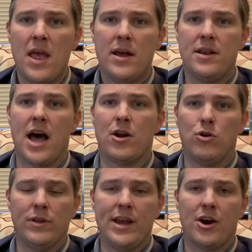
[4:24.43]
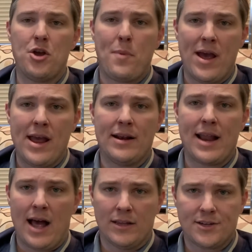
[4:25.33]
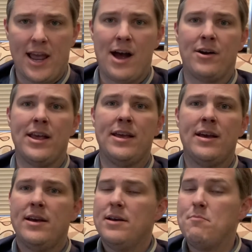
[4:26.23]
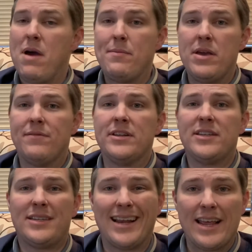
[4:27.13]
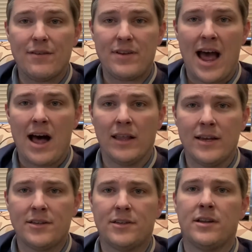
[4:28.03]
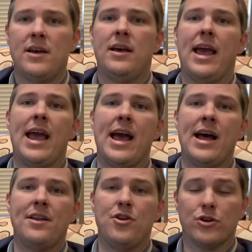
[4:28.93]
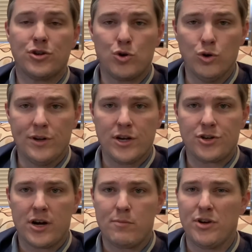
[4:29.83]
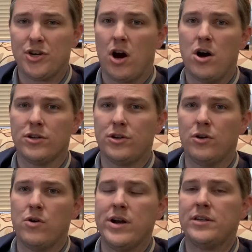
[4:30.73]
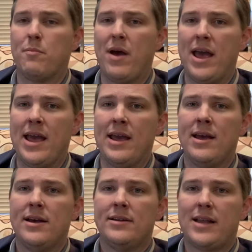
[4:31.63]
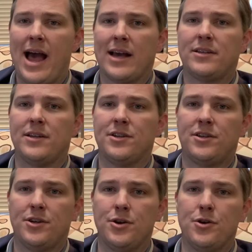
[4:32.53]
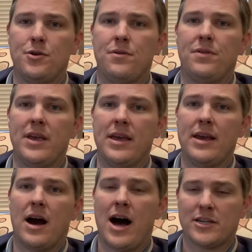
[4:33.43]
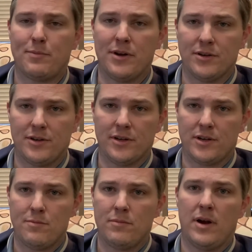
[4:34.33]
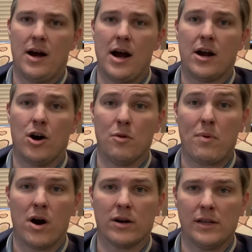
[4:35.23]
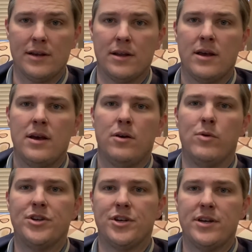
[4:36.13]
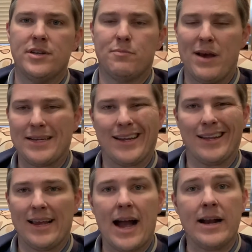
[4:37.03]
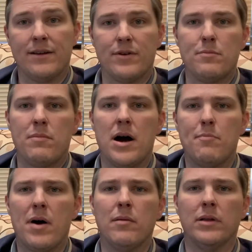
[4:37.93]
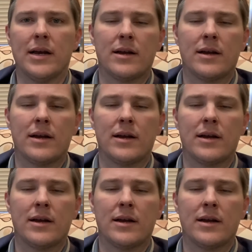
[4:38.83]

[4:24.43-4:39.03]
not only are you paying Dallas County, maybe even City of Dallas and your school district, but you're also going to pay taxes to the hospital system called Parkland, which is basically kind of a public